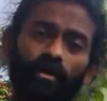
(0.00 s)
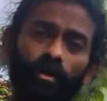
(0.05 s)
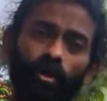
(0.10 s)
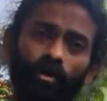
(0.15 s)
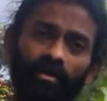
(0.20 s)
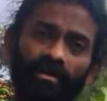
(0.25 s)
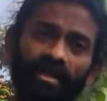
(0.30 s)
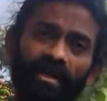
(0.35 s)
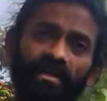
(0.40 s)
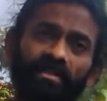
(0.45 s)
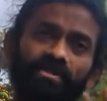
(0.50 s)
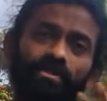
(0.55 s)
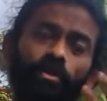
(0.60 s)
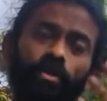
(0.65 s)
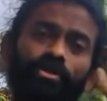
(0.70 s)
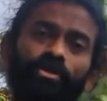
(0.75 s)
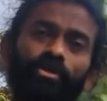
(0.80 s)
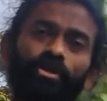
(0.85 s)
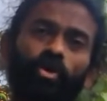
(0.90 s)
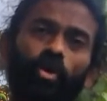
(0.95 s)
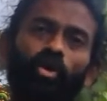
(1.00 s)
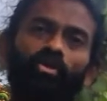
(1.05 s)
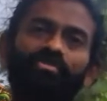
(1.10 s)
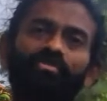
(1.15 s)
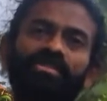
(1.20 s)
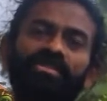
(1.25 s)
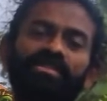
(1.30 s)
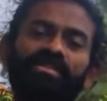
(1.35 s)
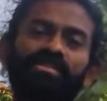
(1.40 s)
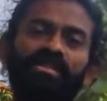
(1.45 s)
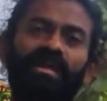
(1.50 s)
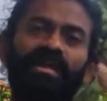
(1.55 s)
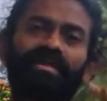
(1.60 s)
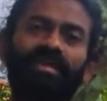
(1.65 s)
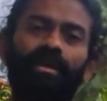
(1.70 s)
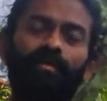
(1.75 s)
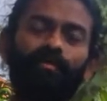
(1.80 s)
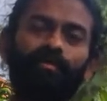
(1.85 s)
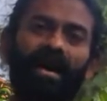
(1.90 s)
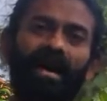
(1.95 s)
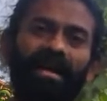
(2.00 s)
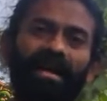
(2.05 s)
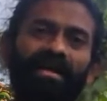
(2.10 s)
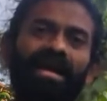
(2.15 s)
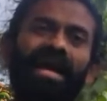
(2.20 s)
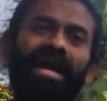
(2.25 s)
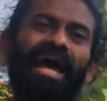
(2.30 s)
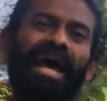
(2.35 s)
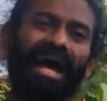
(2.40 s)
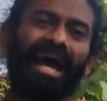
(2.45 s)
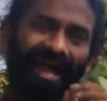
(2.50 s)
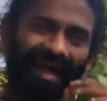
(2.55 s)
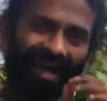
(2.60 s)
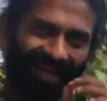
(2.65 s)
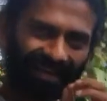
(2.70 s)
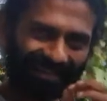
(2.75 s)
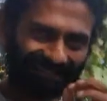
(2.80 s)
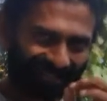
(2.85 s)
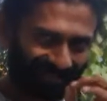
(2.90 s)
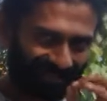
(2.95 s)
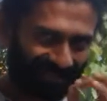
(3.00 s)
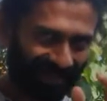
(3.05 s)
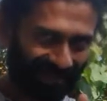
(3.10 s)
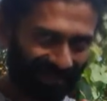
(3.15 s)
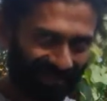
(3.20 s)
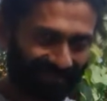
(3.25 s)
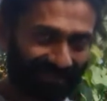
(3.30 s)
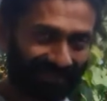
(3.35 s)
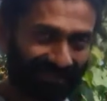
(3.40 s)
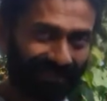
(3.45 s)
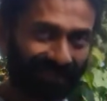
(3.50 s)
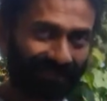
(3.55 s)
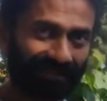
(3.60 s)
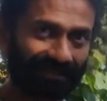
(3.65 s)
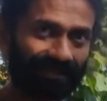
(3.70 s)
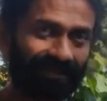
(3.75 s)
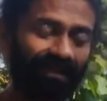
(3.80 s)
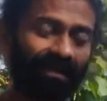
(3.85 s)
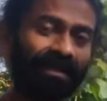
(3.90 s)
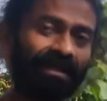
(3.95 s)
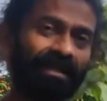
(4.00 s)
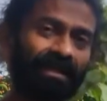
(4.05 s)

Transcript: context, going to the office and come back. Is it that needed?